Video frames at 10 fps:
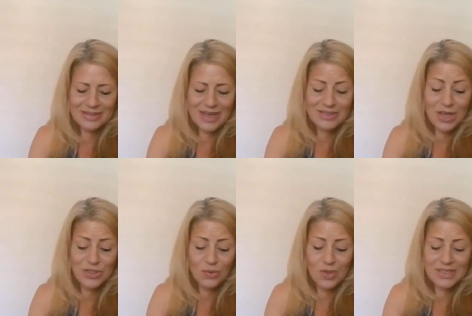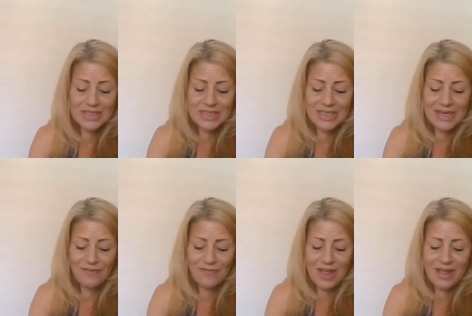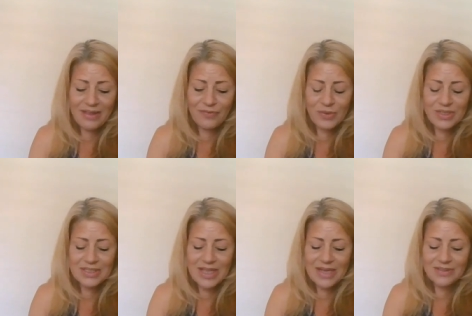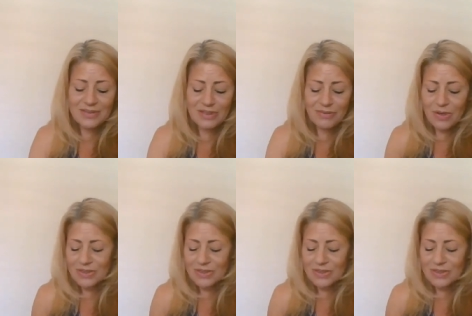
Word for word: size twenty-five, which slash zero.